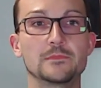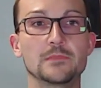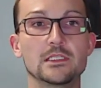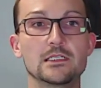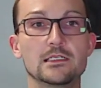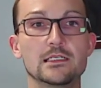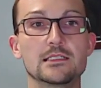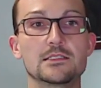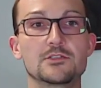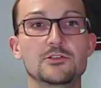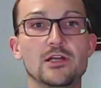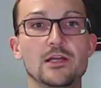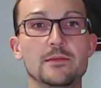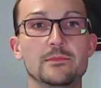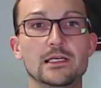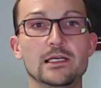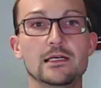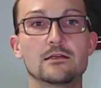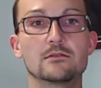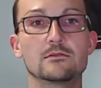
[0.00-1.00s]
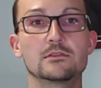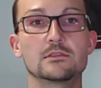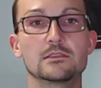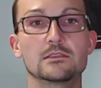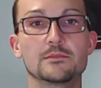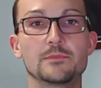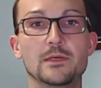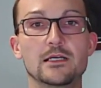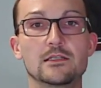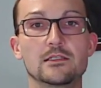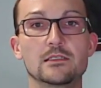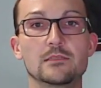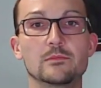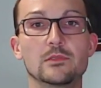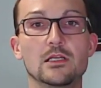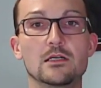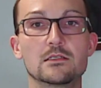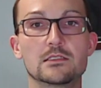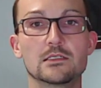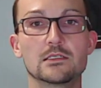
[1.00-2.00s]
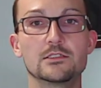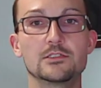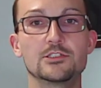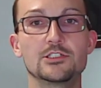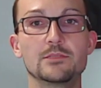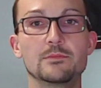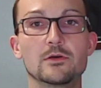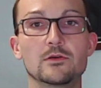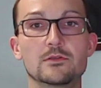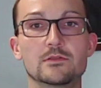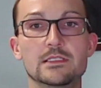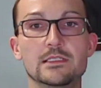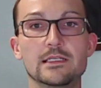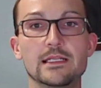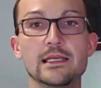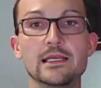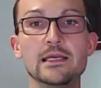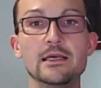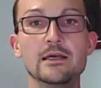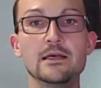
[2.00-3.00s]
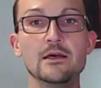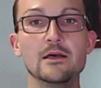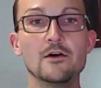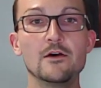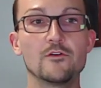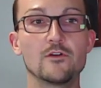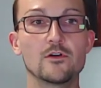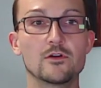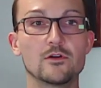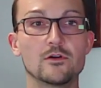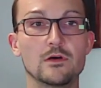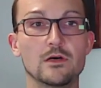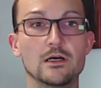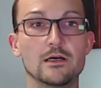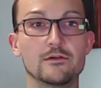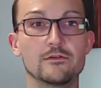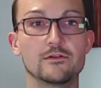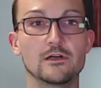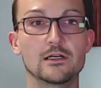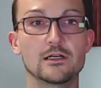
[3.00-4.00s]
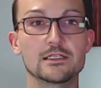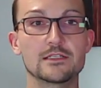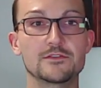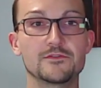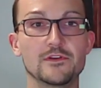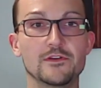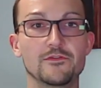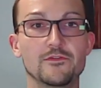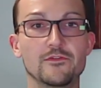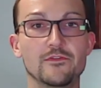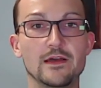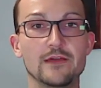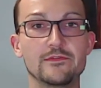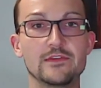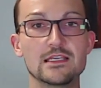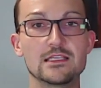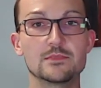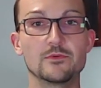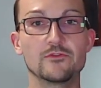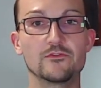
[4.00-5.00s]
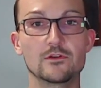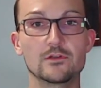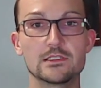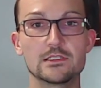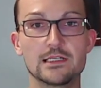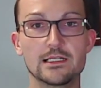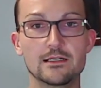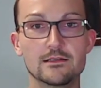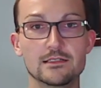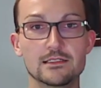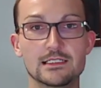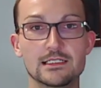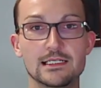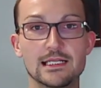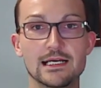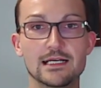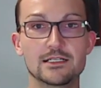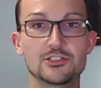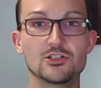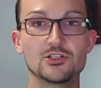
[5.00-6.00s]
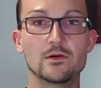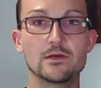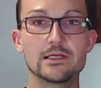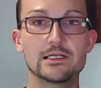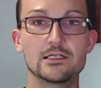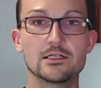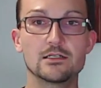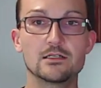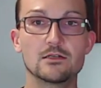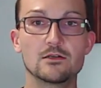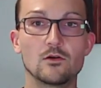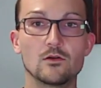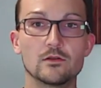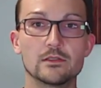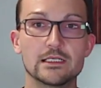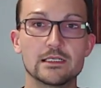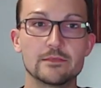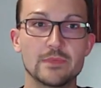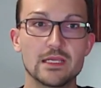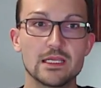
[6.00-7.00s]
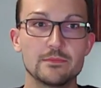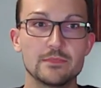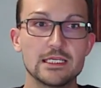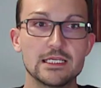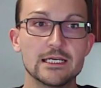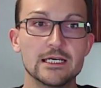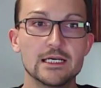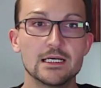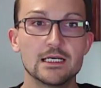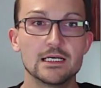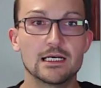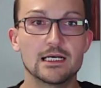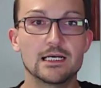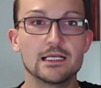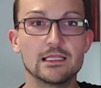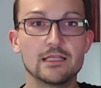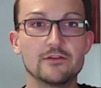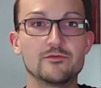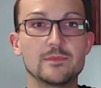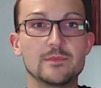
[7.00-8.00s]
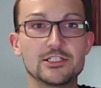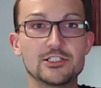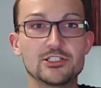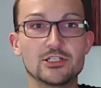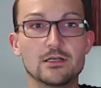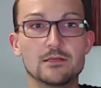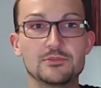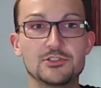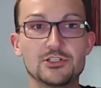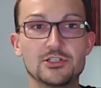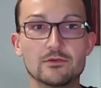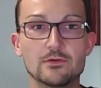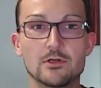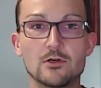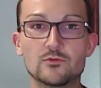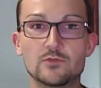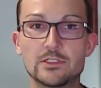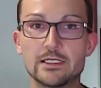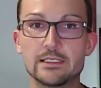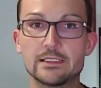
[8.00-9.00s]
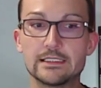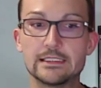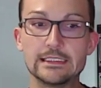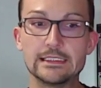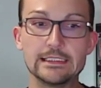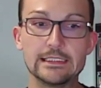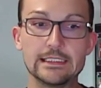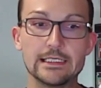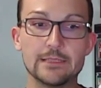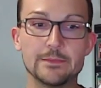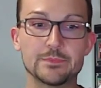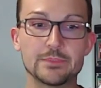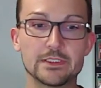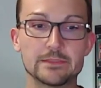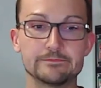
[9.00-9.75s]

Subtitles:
In an Instagram account that apparently belongs to her, Gee posted a photo of August 5th, 5 days before the terrorist attack, showing her holding a baby. I love my job, she wrote. Yep.